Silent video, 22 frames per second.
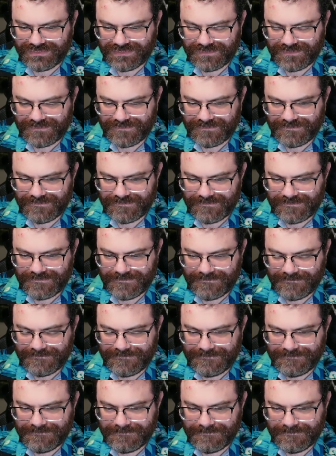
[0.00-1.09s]

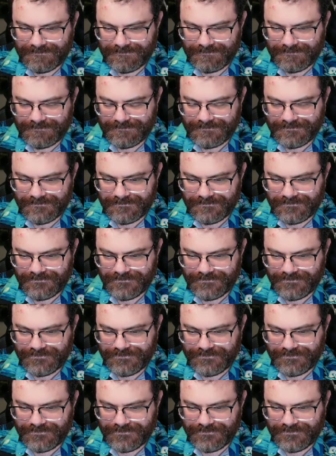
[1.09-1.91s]
Nobody speaks.